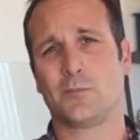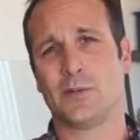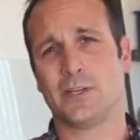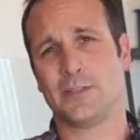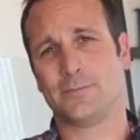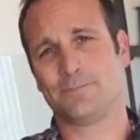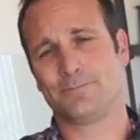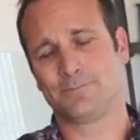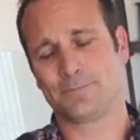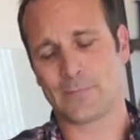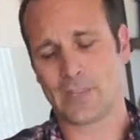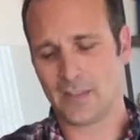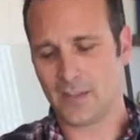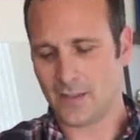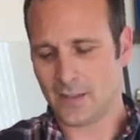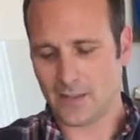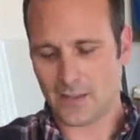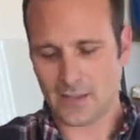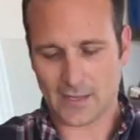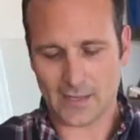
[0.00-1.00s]
But
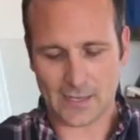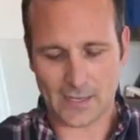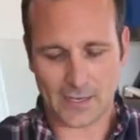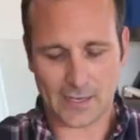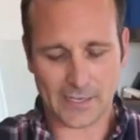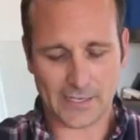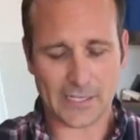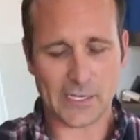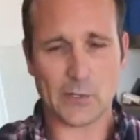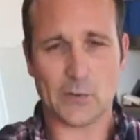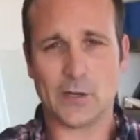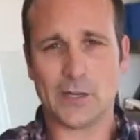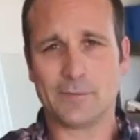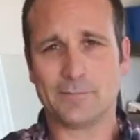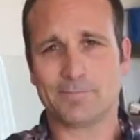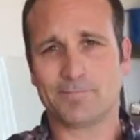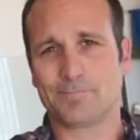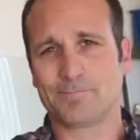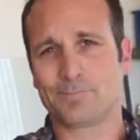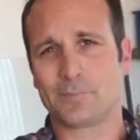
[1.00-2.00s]
uh, you know
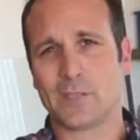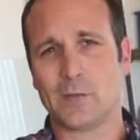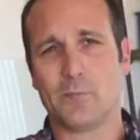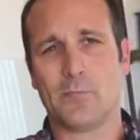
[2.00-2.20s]
what?